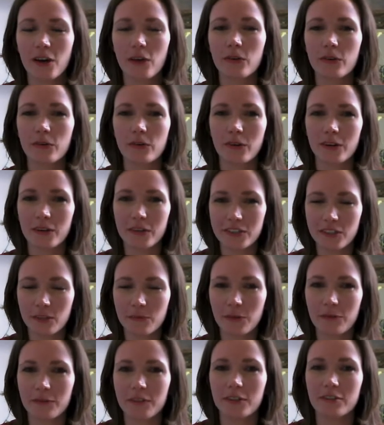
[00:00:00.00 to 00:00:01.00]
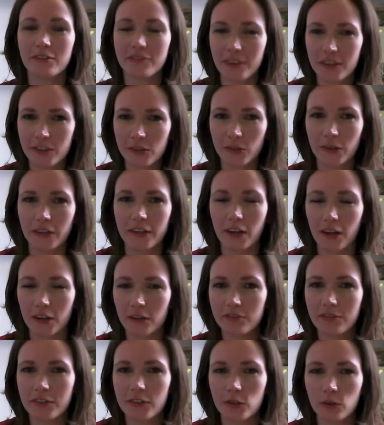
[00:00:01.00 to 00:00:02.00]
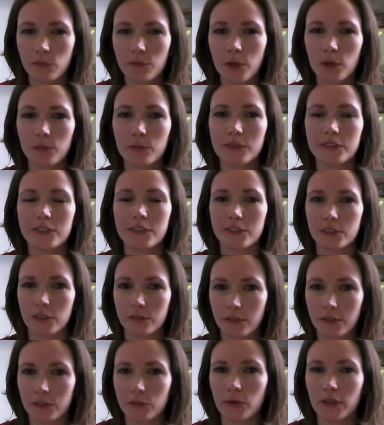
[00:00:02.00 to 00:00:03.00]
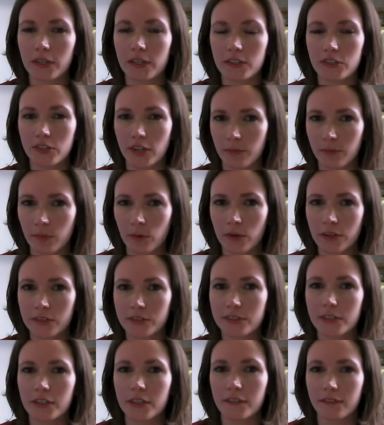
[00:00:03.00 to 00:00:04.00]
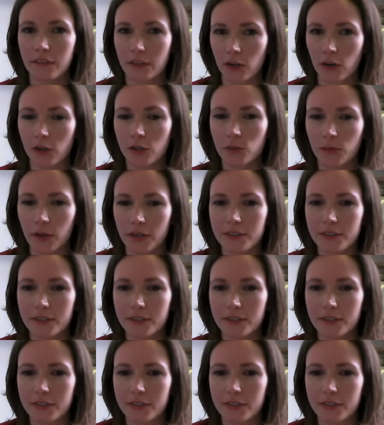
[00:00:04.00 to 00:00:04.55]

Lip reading: What are some of the official and unofficial purposes of Israeli checkpoints in the occupied